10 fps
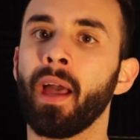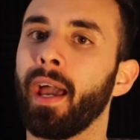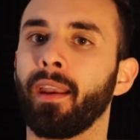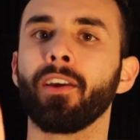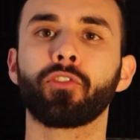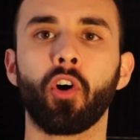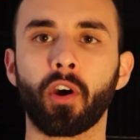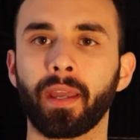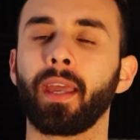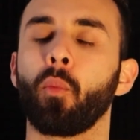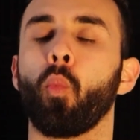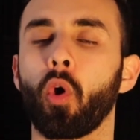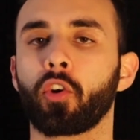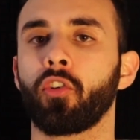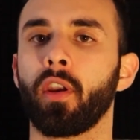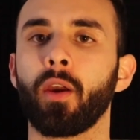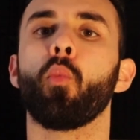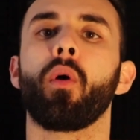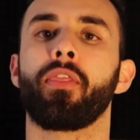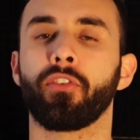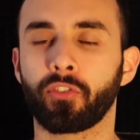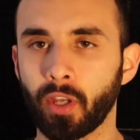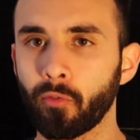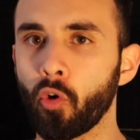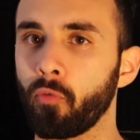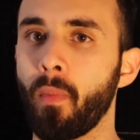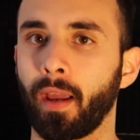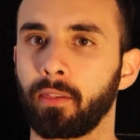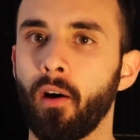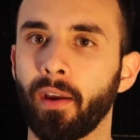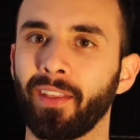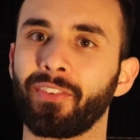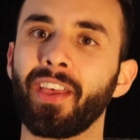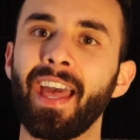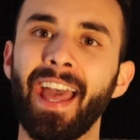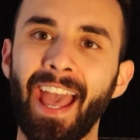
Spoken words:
And I taught it and worked on it with several of my clients,